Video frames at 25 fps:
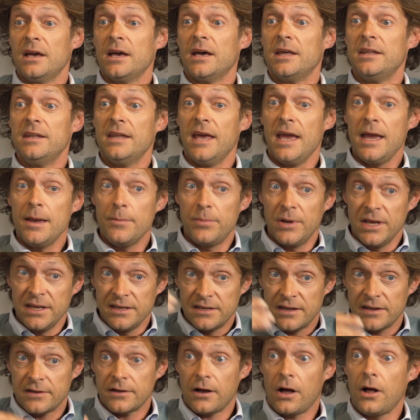
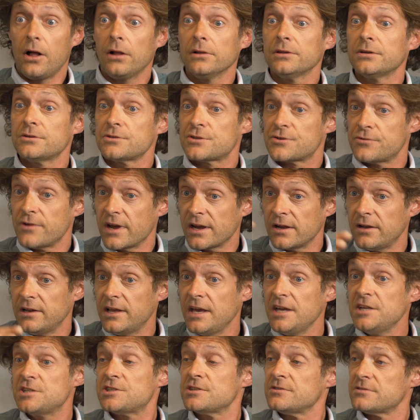enabling that all those
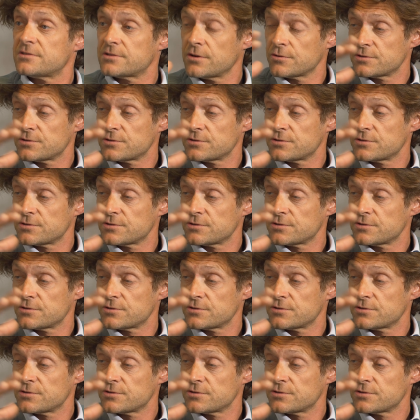regulations,